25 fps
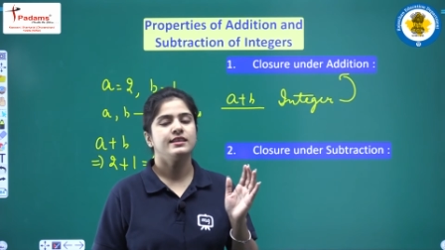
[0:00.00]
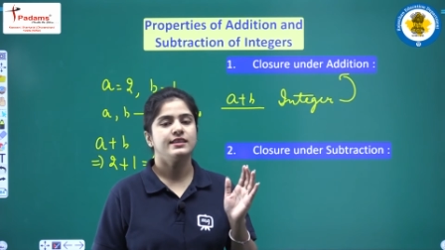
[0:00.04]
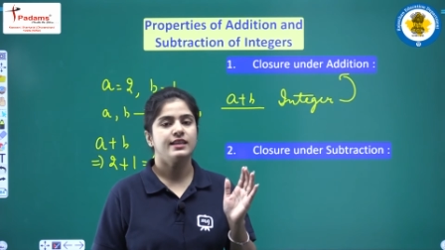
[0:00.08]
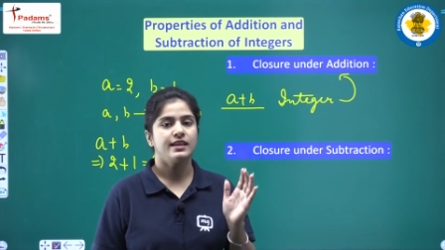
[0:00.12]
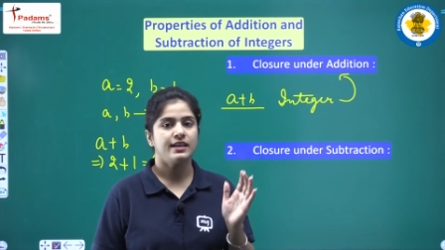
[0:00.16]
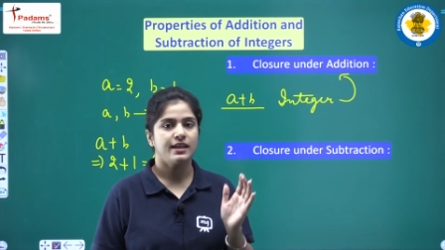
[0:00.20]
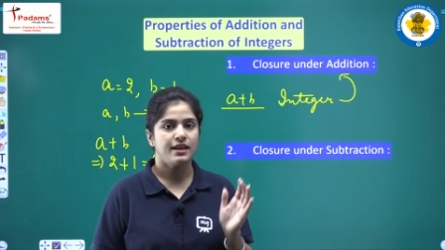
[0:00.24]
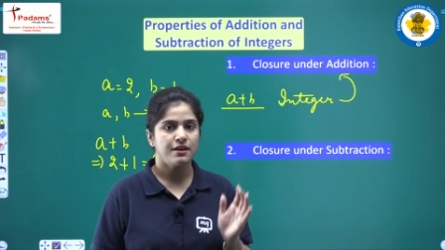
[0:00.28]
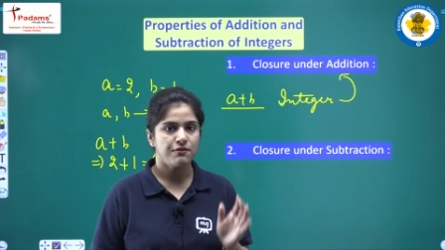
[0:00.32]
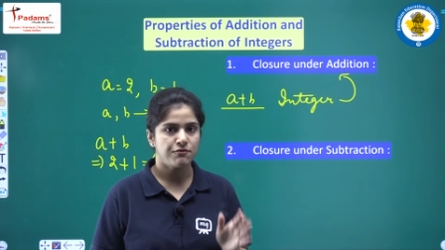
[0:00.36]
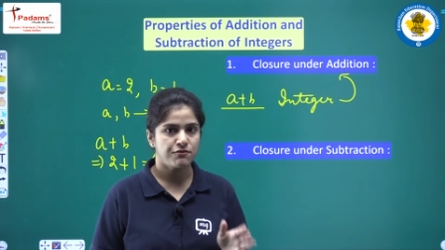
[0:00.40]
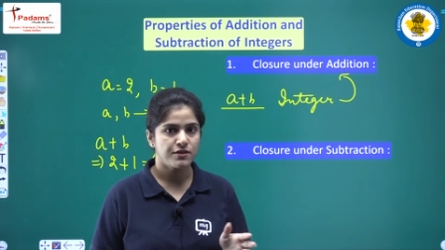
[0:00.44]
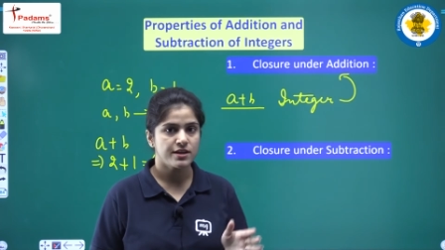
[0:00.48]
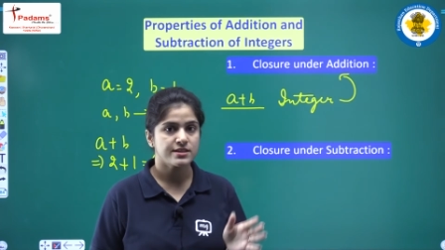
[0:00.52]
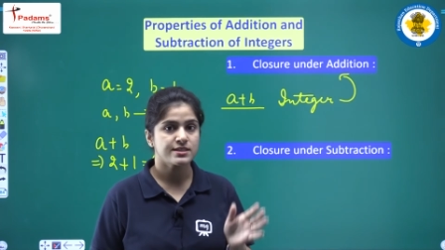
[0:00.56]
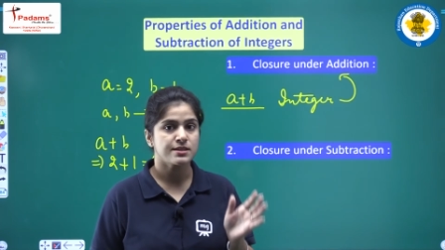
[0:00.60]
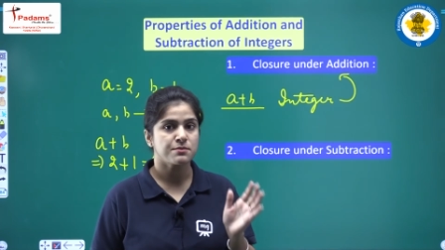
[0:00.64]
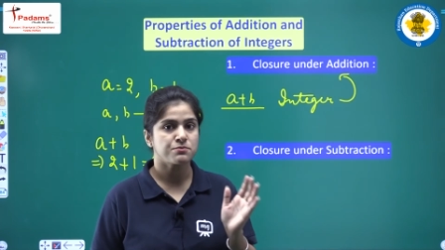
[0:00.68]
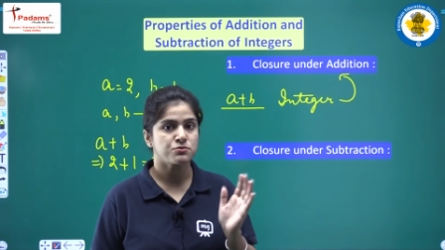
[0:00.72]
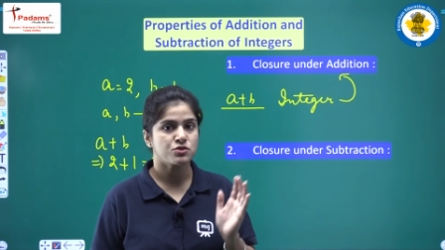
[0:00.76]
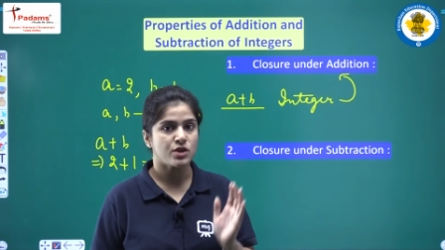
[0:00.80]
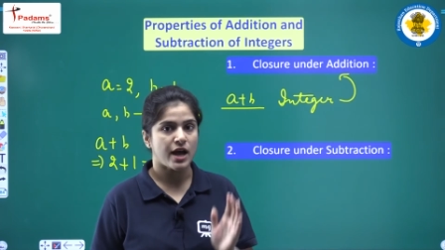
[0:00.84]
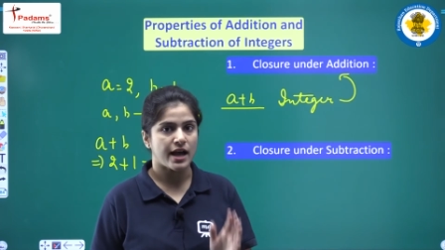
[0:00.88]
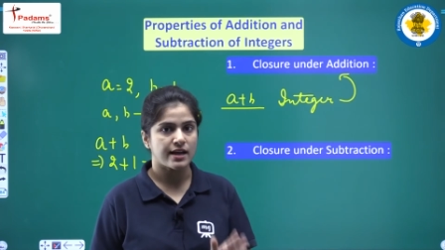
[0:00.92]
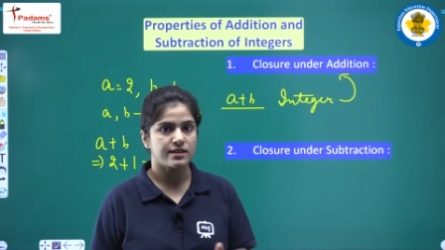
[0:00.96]
that if we are
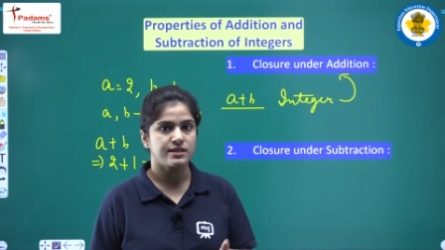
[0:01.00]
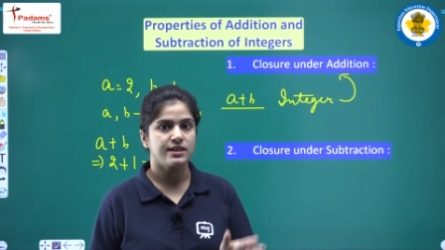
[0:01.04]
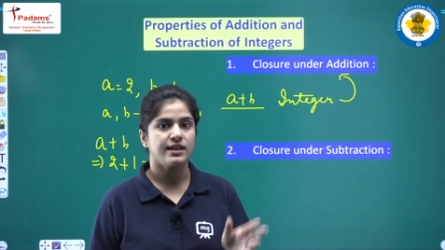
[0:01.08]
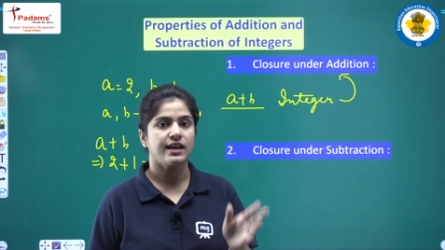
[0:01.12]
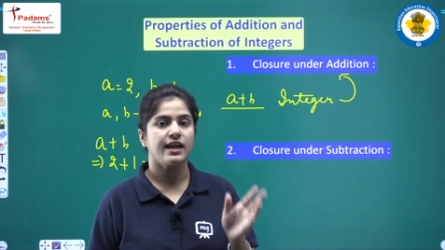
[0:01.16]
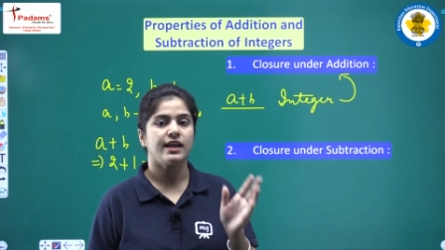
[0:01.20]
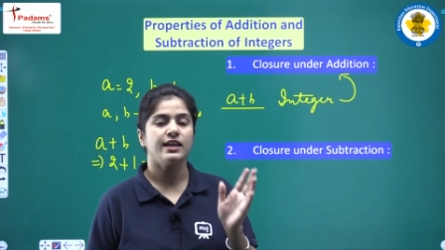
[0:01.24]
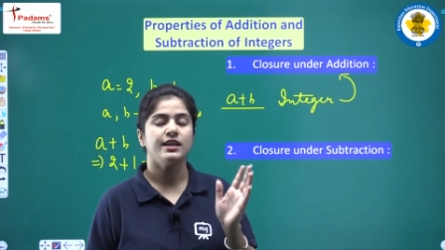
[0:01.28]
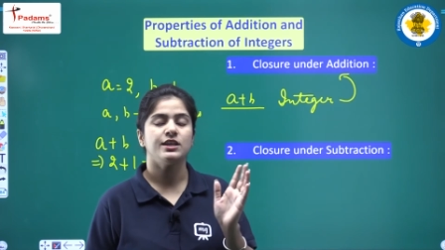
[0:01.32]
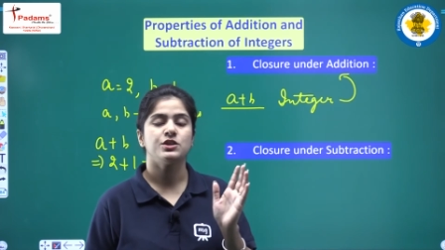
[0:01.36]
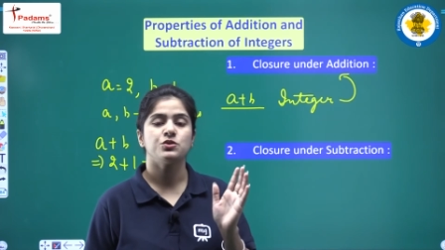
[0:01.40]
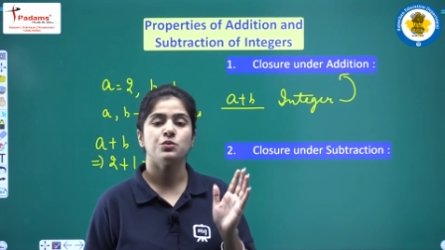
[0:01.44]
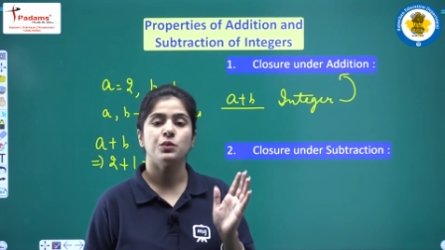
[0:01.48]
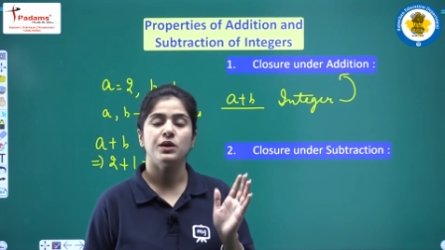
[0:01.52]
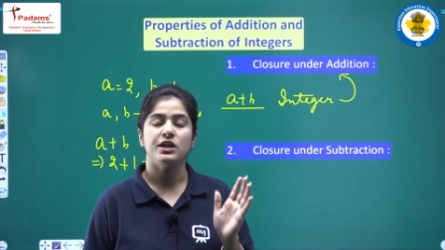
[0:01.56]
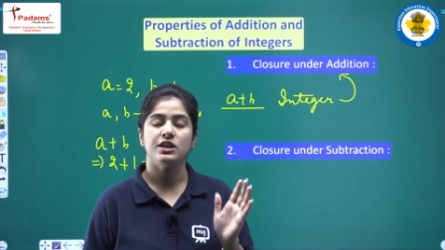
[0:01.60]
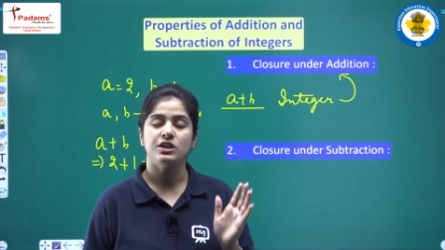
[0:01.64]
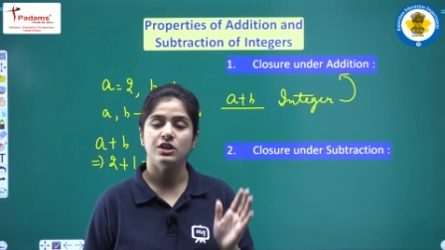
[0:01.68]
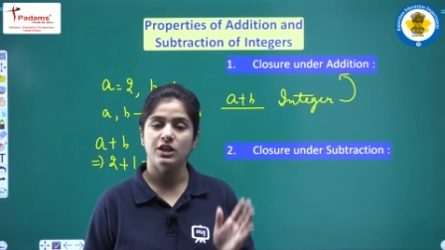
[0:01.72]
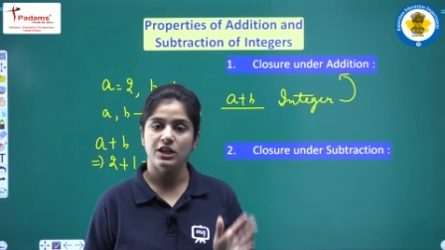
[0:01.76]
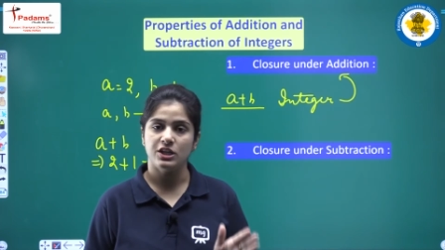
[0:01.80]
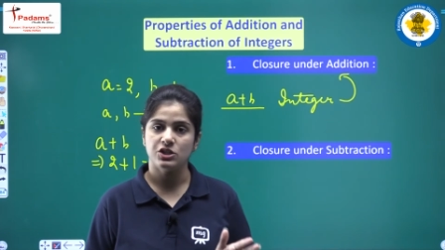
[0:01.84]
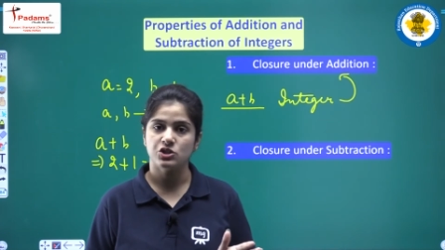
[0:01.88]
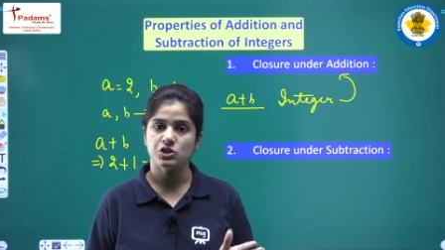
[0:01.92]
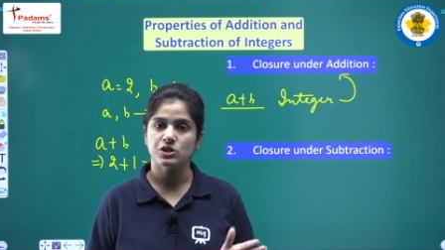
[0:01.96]
subtracting any two
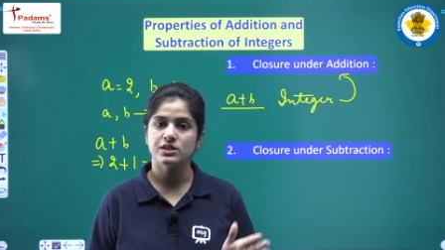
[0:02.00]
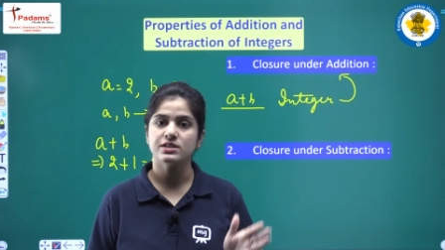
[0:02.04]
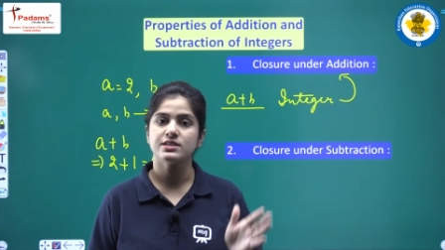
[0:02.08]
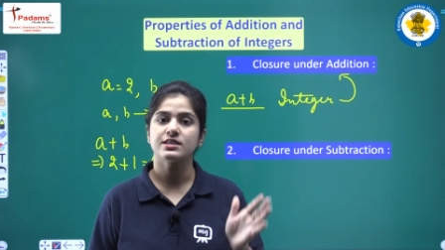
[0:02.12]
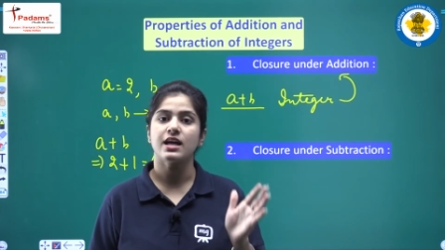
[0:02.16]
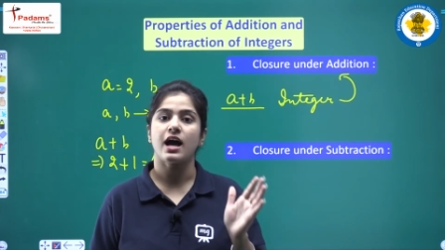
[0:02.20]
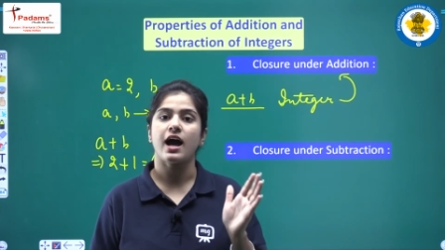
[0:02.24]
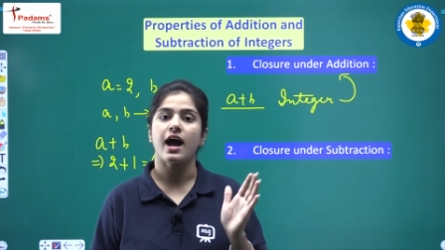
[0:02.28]
integers,